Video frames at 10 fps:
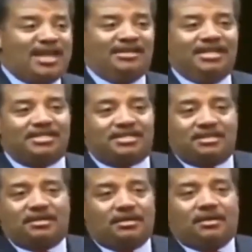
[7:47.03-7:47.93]
at
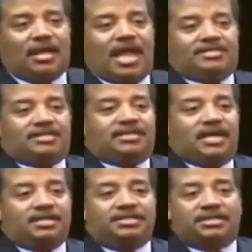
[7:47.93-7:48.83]
least as
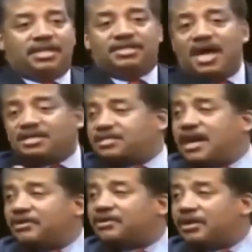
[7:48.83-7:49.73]
intelligent as
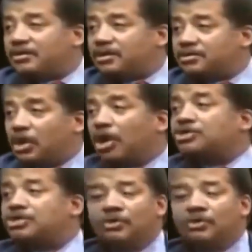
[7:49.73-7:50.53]
us out there to talk